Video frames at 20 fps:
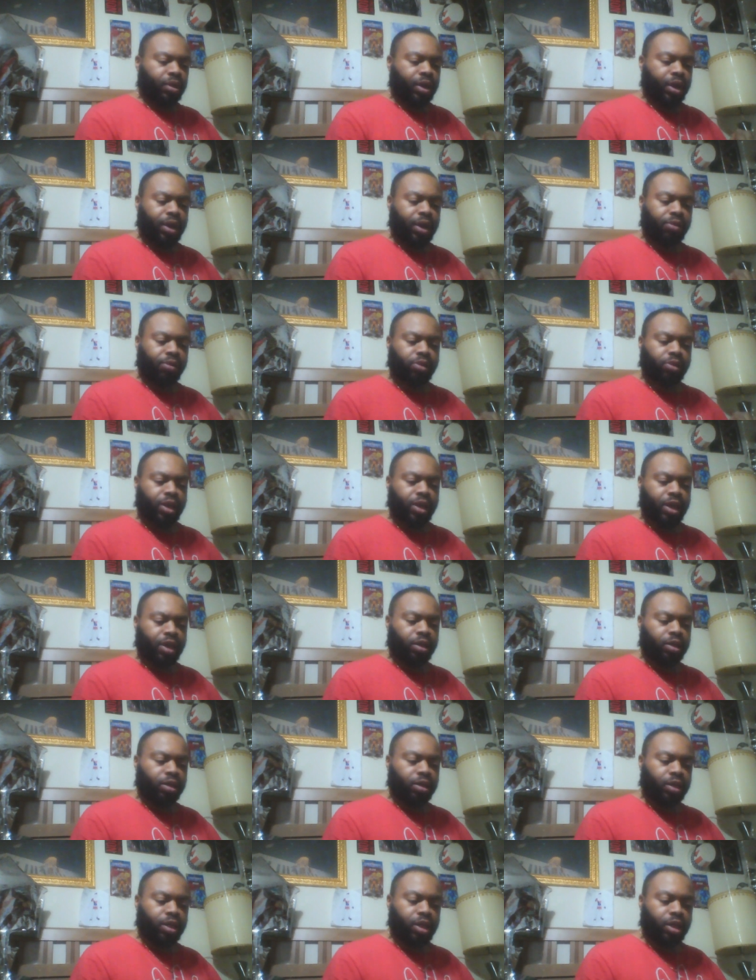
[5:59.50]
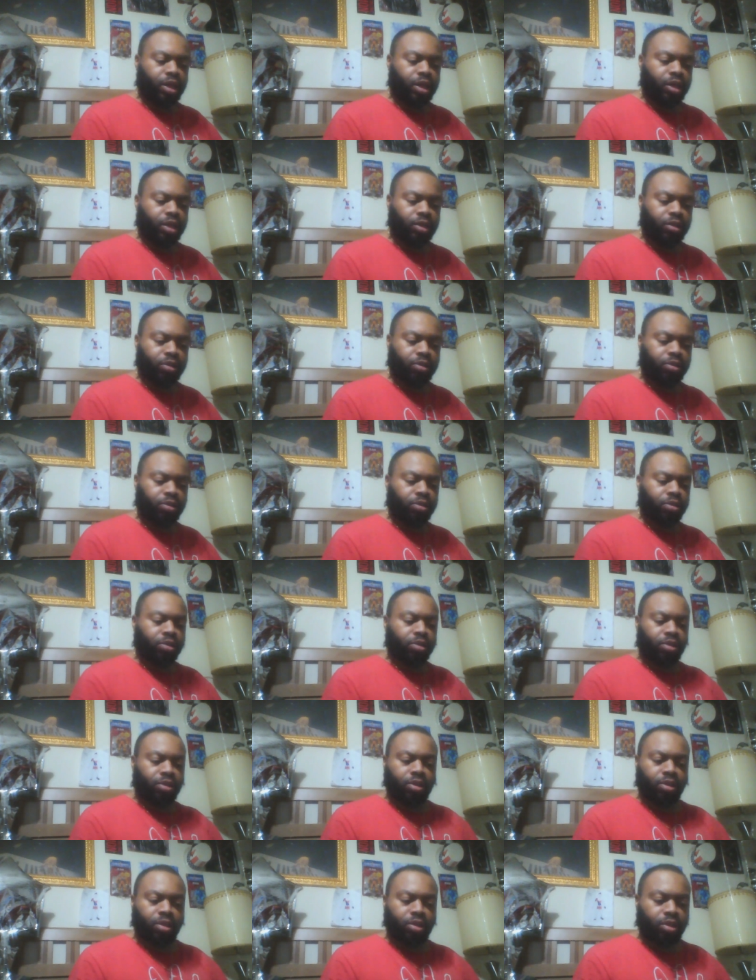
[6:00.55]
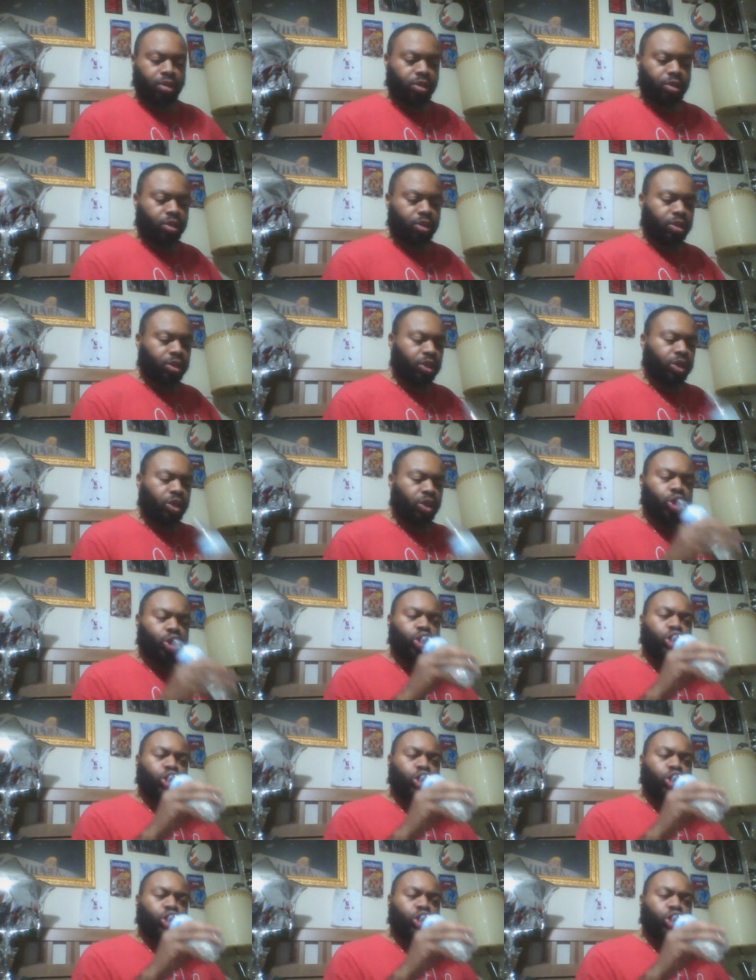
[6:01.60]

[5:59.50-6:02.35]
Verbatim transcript: outside of that, you know.